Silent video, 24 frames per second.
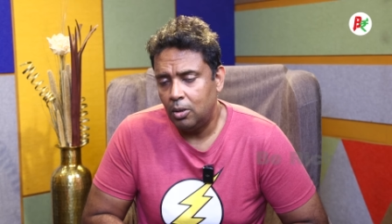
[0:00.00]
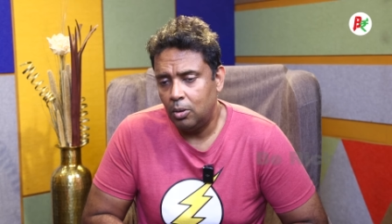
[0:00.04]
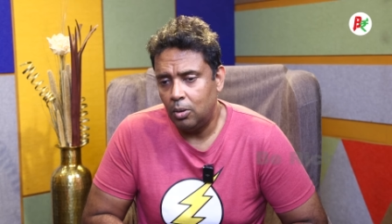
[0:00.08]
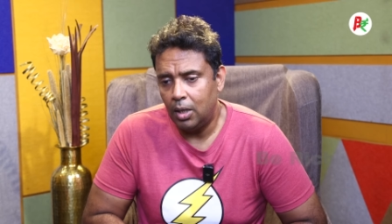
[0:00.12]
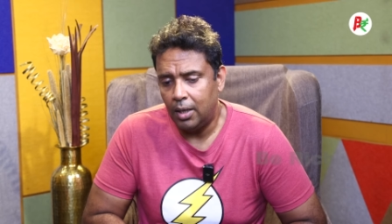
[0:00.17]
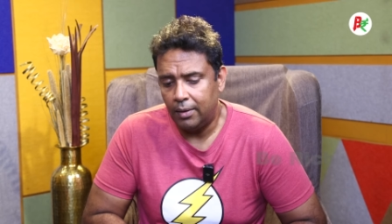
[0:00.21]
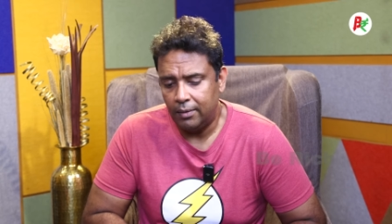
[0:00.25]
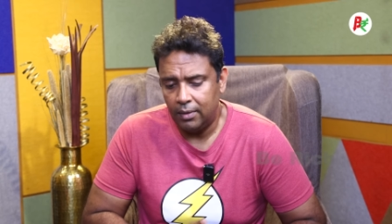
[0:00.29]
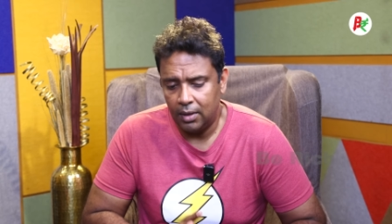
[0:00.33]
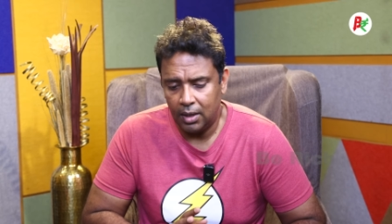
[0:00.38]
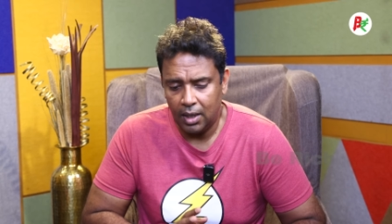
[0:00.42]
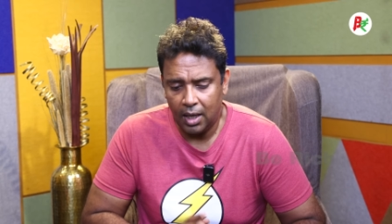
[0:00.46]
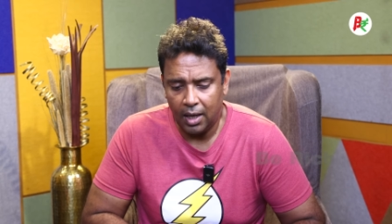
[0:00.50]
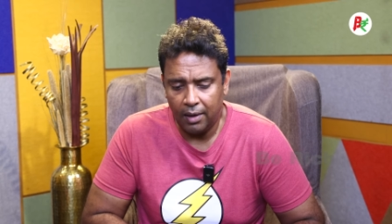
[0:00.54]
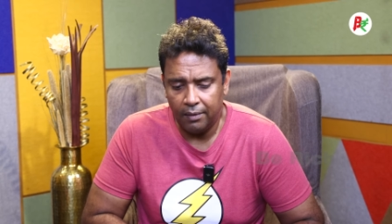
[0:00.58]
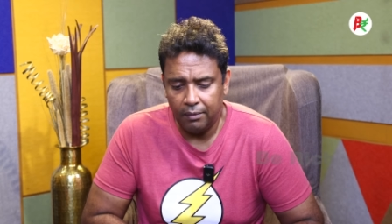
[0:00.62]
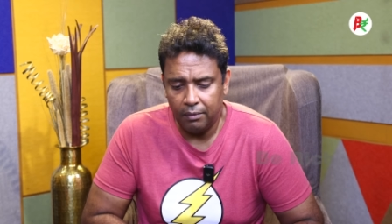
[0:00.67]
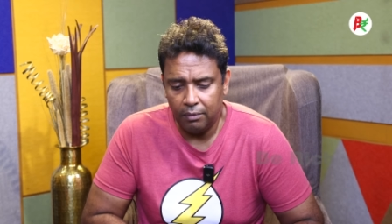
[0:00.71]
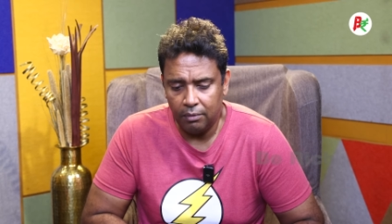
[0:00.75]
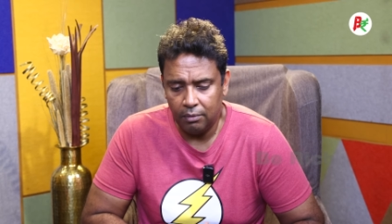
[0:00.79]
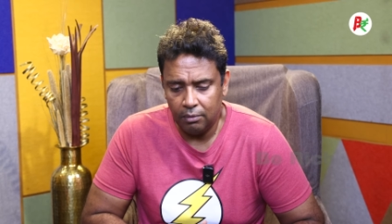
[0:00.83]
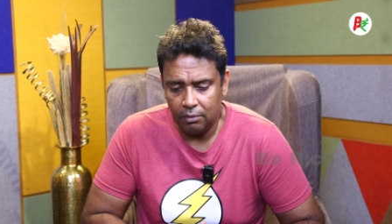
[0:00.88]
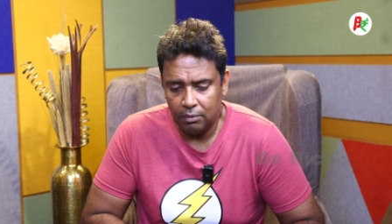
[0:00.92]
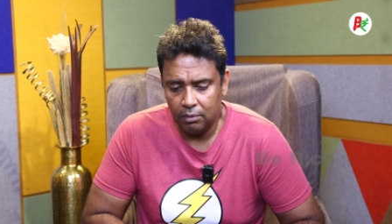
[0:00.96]
you'll have to
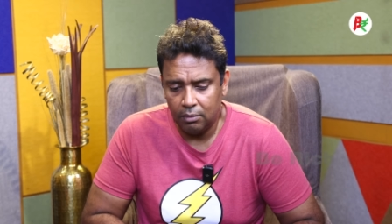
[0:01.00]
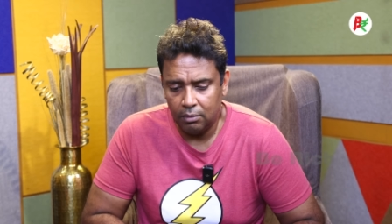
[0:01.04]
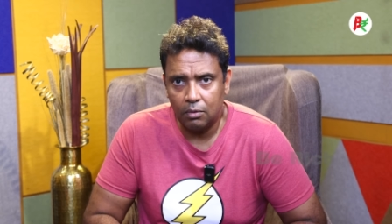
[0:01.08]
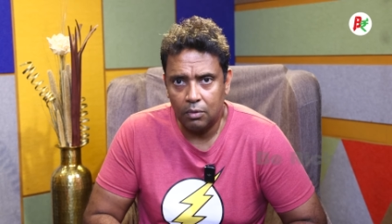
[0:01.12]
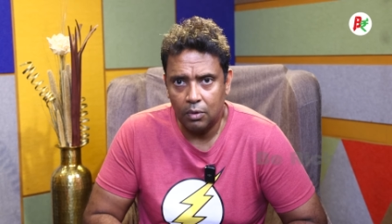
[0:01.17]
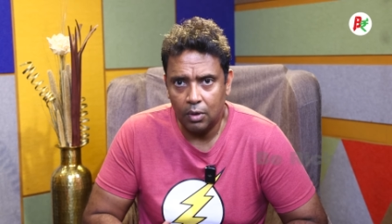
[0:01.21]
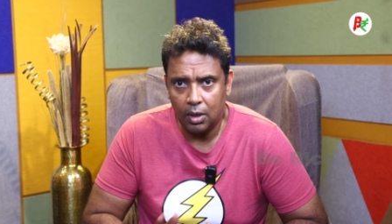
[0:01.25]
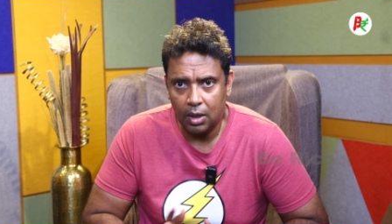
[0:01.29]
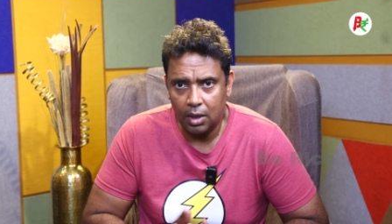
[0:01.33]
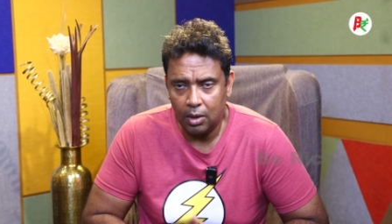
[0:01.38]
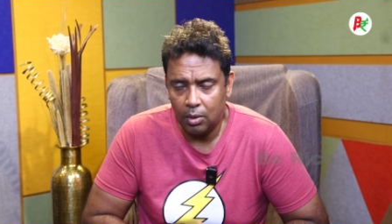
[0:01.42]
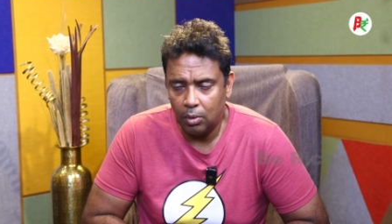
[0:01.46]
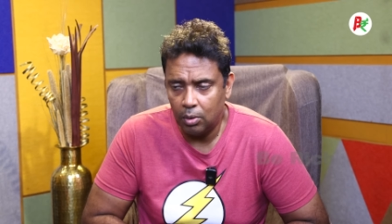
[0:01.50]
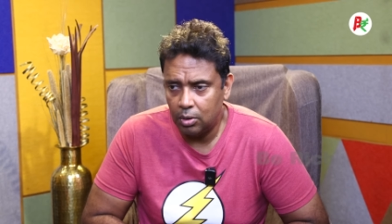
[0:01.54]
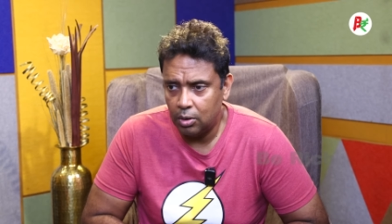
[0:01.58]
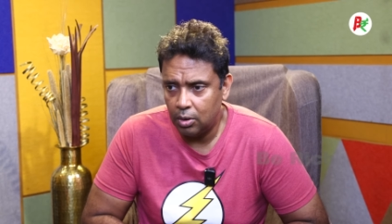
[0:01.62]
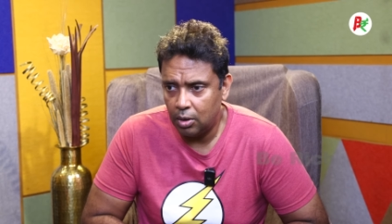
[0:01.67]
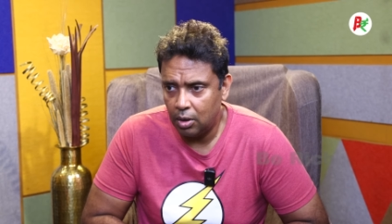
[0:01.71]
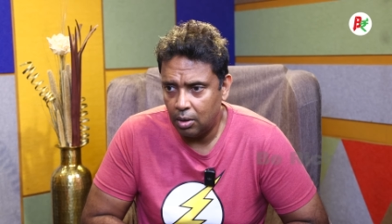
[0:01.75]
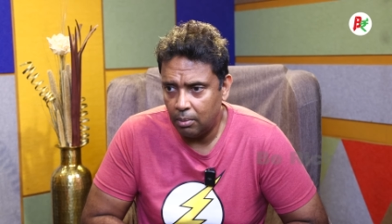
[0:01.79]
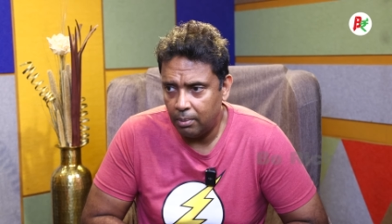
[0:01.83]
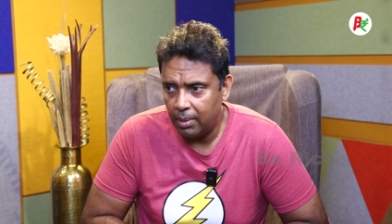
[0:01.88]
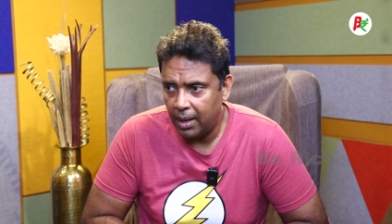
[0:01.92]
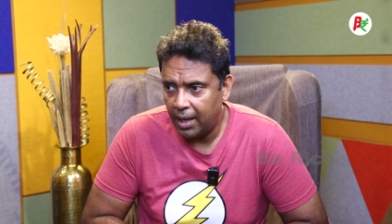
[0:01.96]
have to go
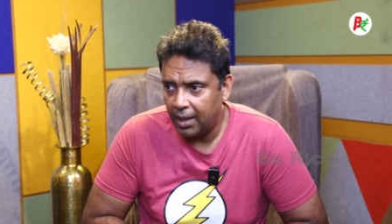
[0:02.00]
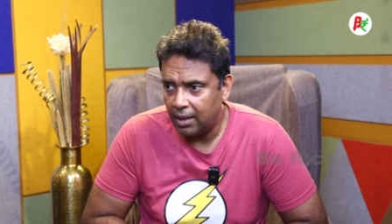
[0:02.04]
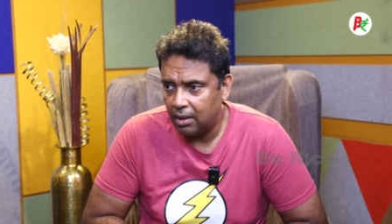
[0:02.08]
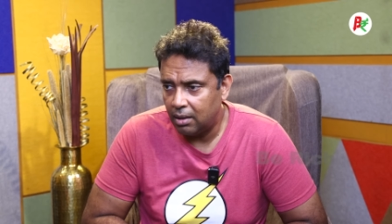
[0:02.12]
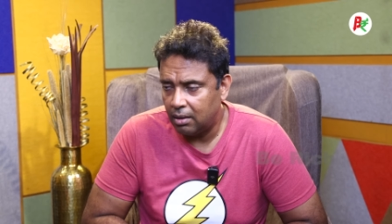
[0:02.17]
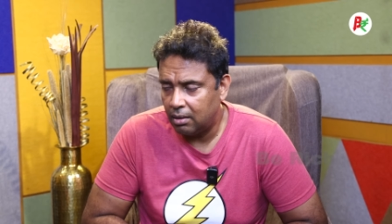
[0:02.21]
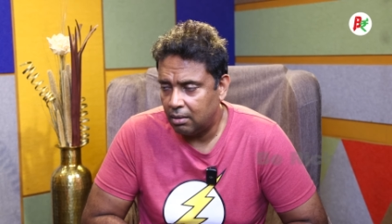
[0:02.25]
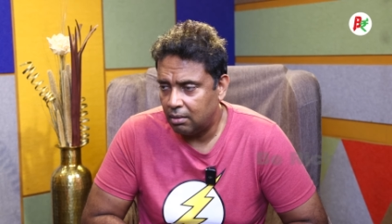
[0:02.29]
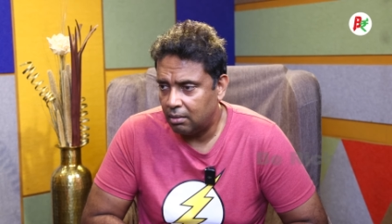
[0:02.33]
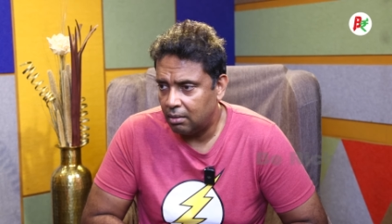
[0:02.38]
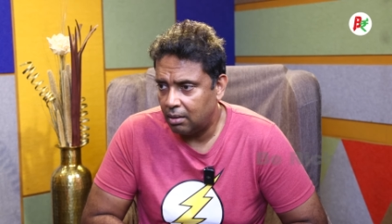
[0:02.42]
to your bank